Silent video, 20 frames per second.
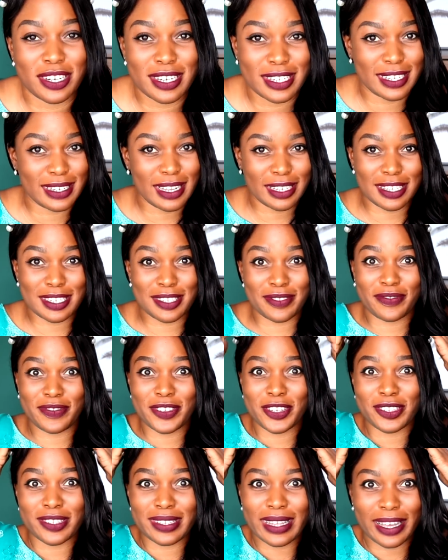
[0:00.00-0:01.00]
It doesn't
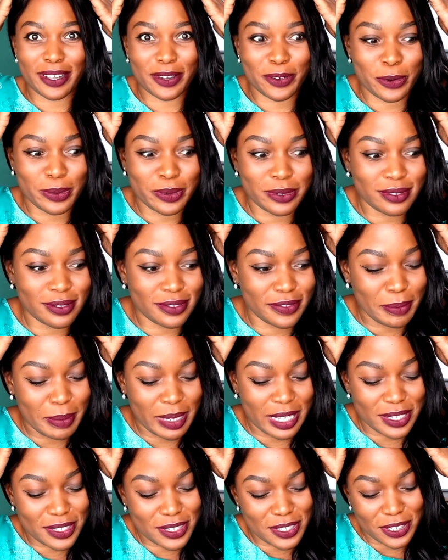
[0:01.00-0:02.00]
feel like normal for
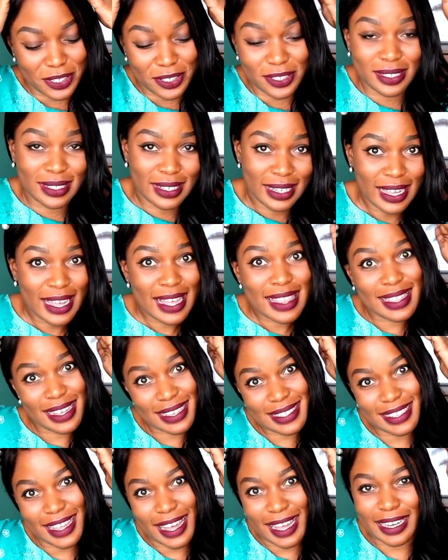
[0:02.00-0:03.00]
me. So
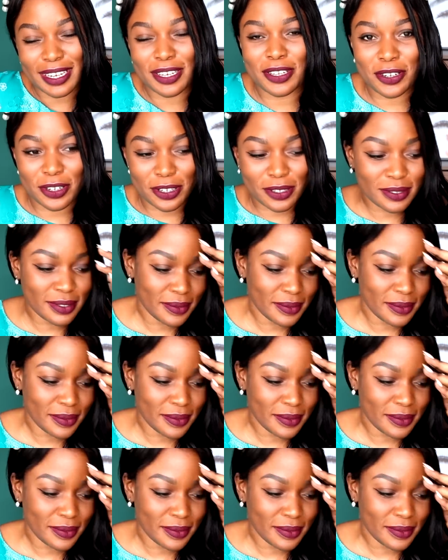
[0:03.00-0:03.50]
there's that, you know.